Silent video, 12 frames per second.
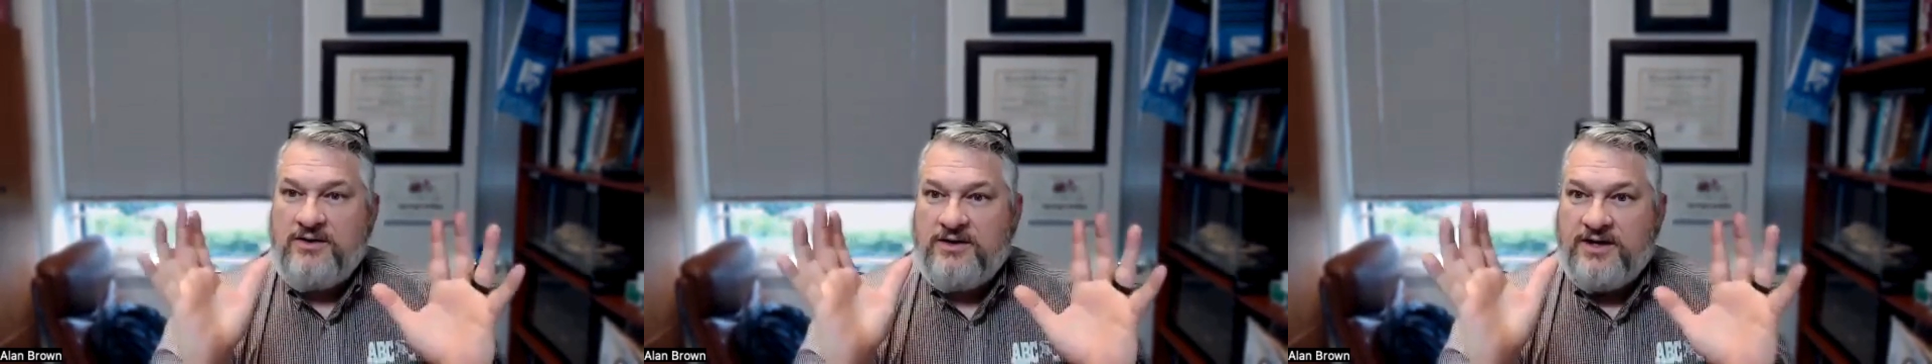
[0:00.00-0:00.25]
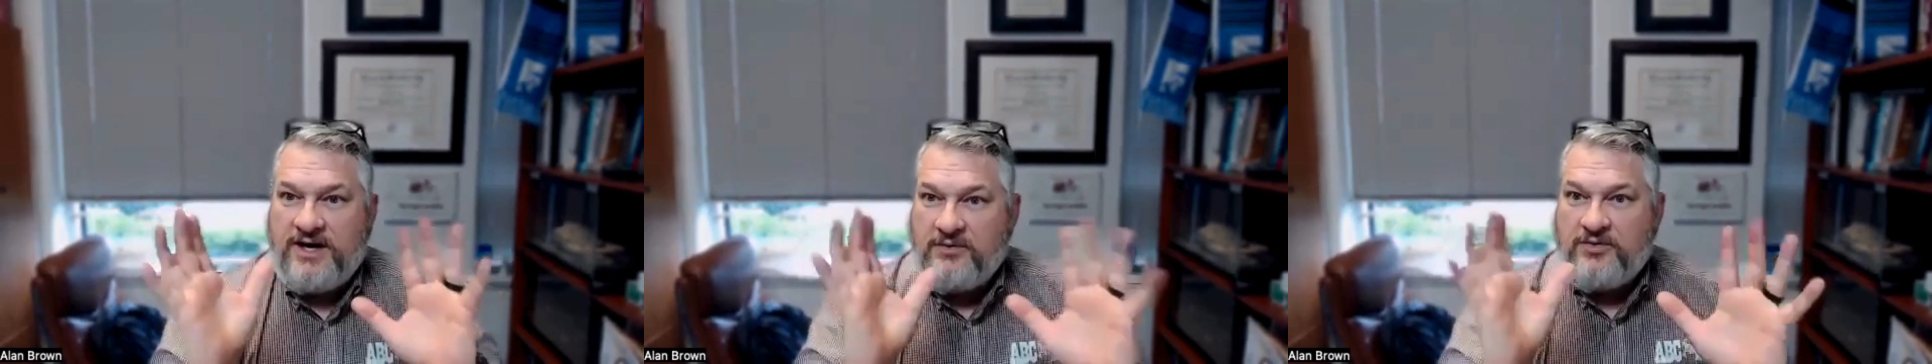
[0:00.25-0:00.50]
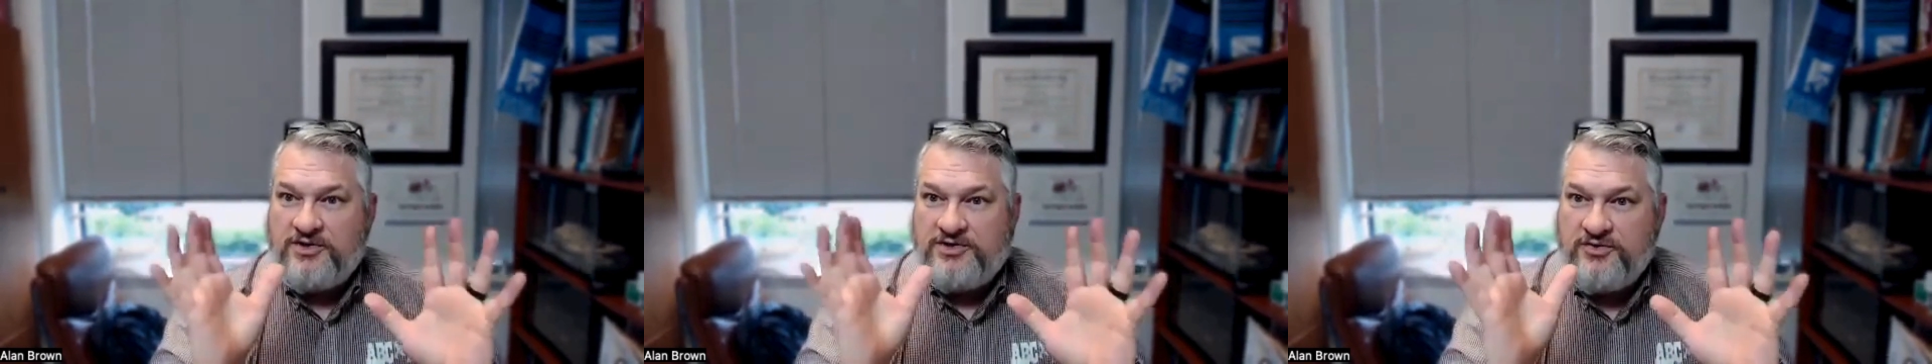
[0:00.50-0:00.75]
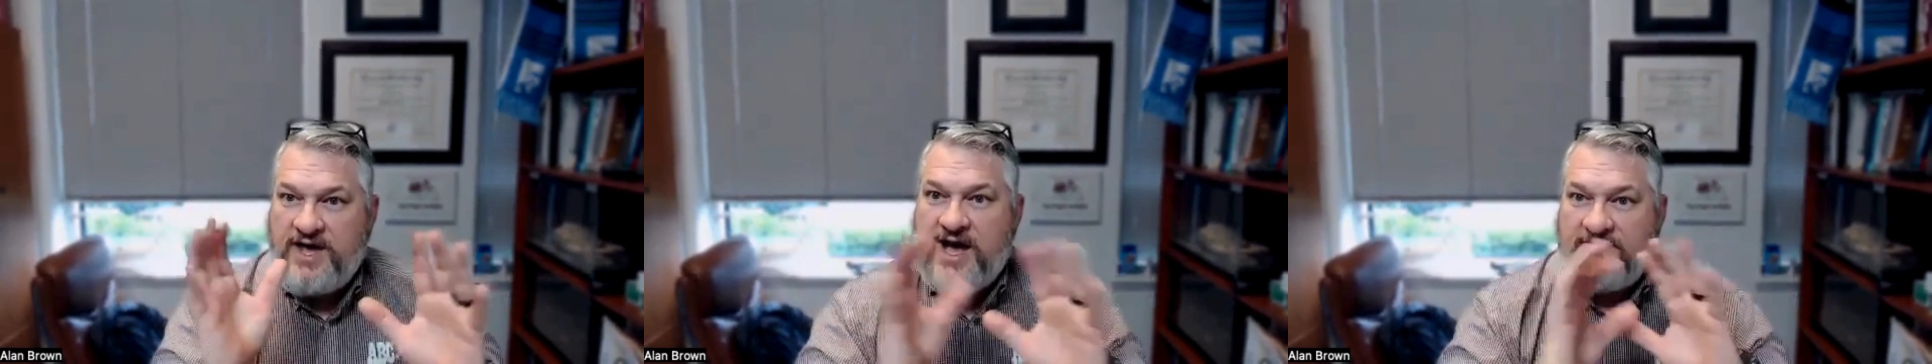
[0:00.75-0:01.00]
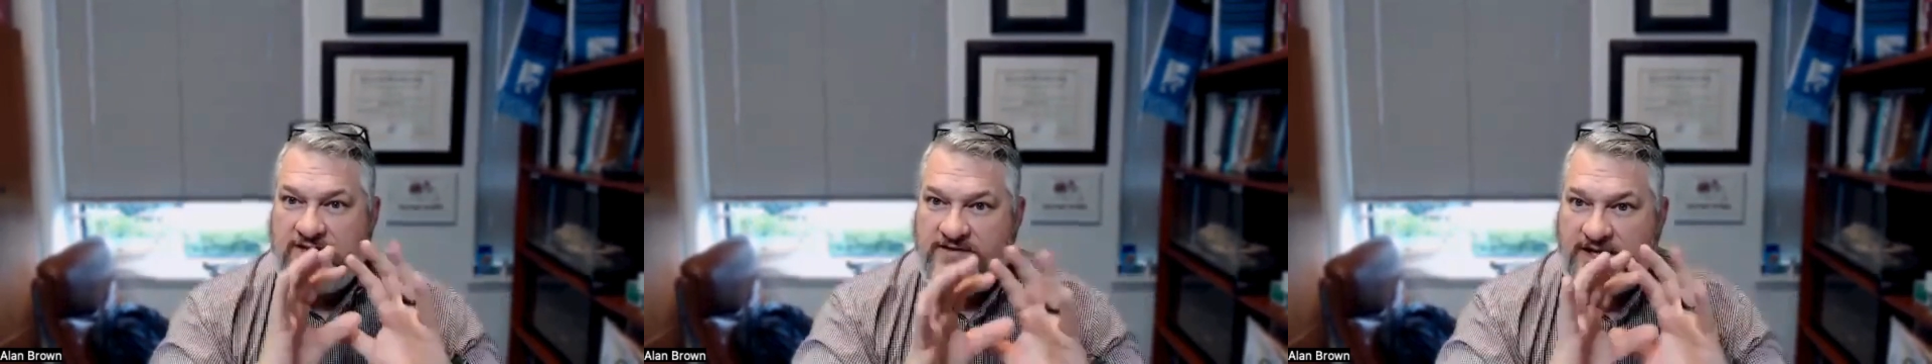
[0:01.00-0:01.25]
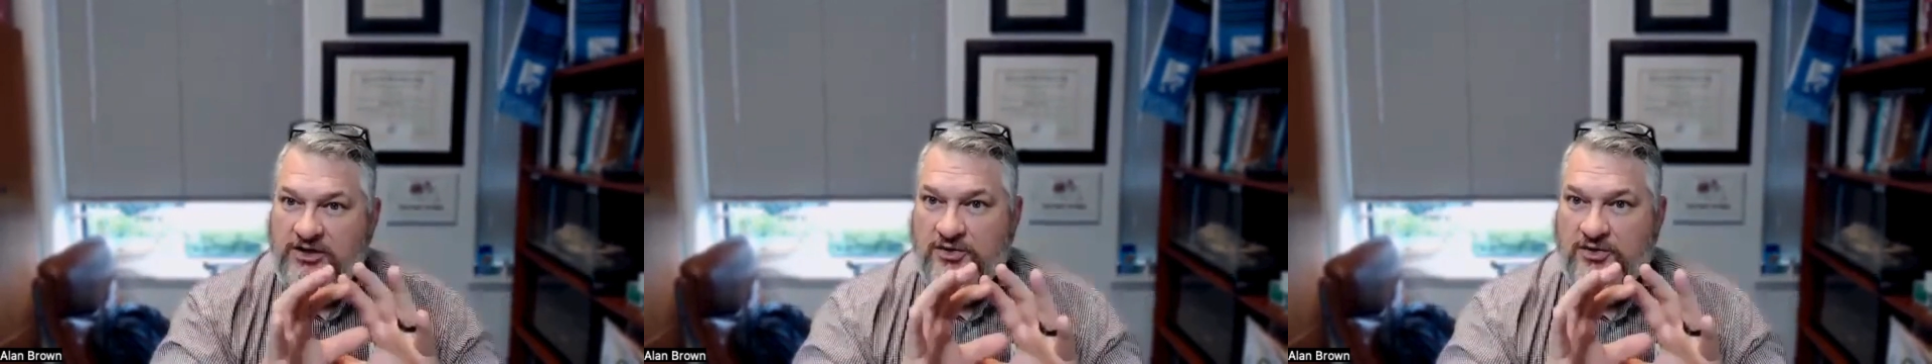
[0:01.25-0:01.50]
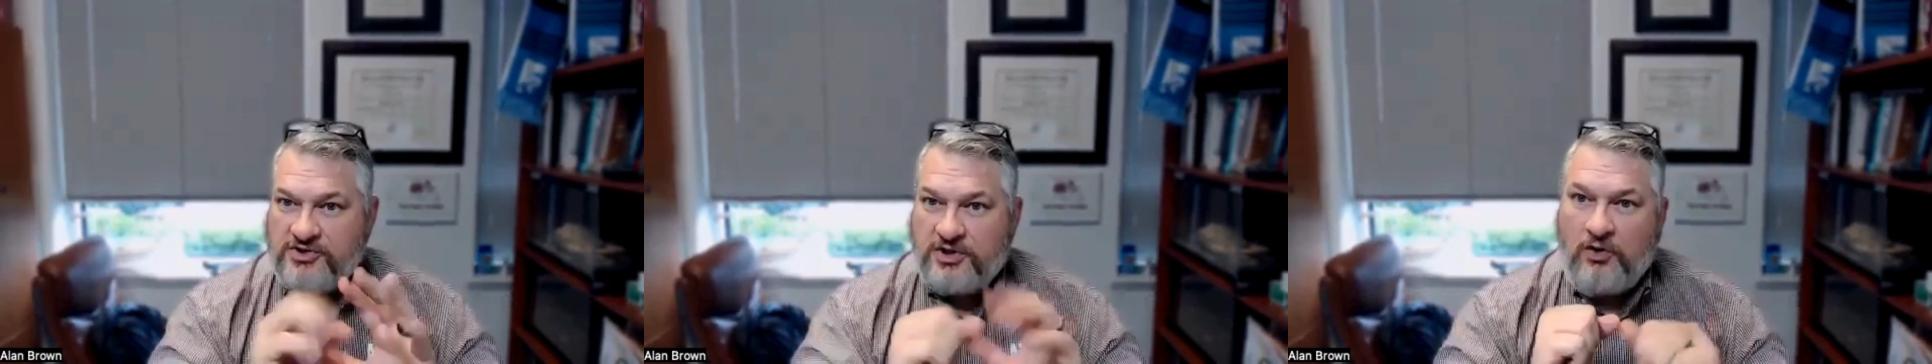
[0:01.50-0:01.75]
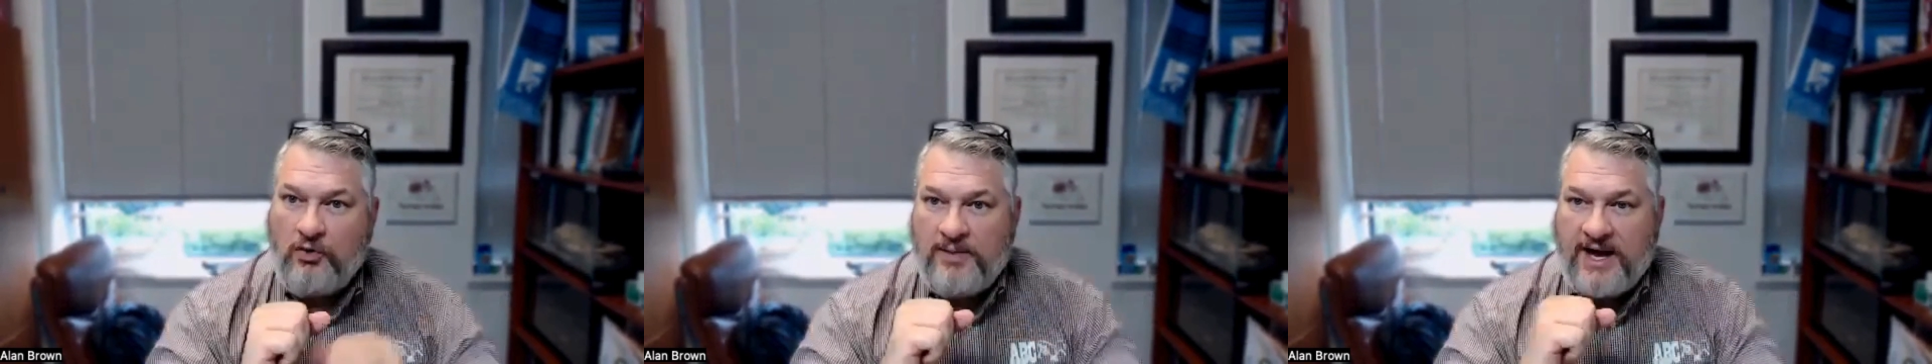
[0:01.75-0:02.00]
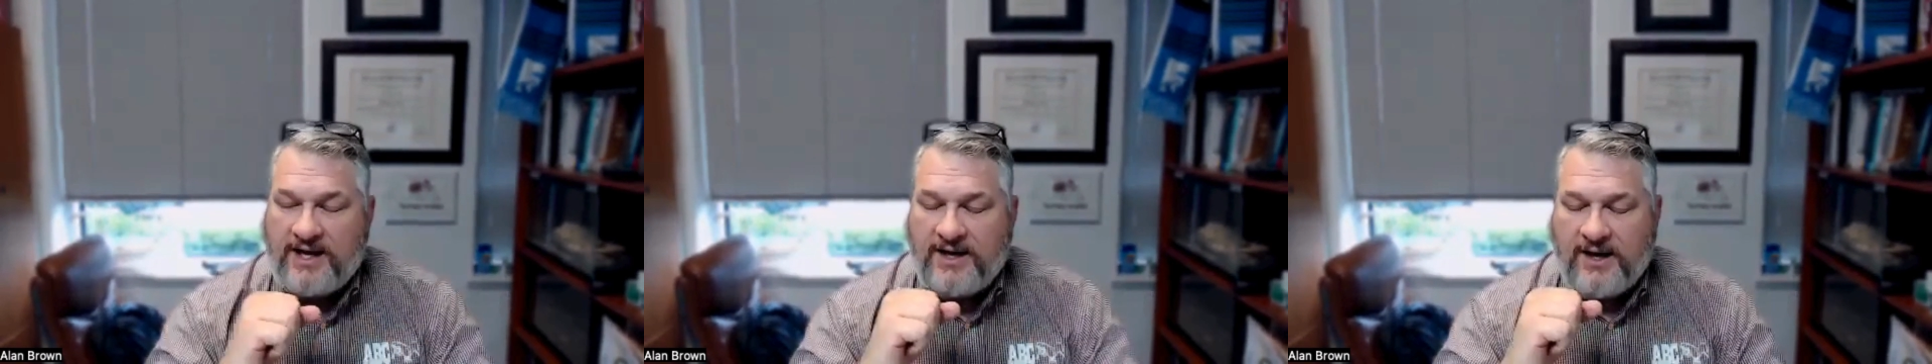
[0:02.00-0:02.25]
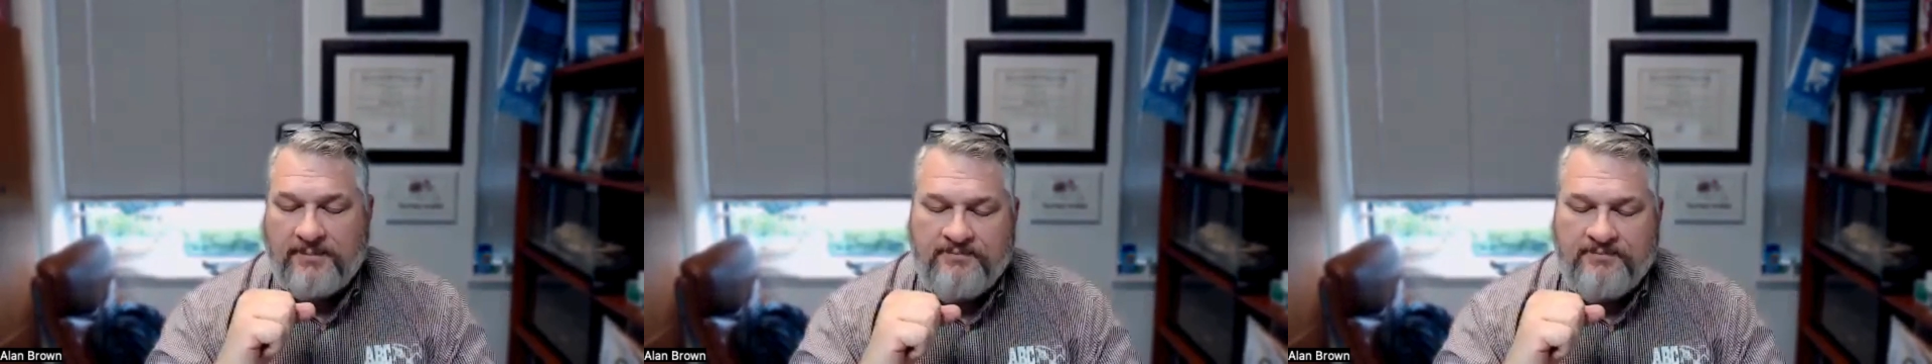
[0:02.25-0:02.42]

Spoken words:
yeah, I didn't want to do that, and then they closed the hole back up.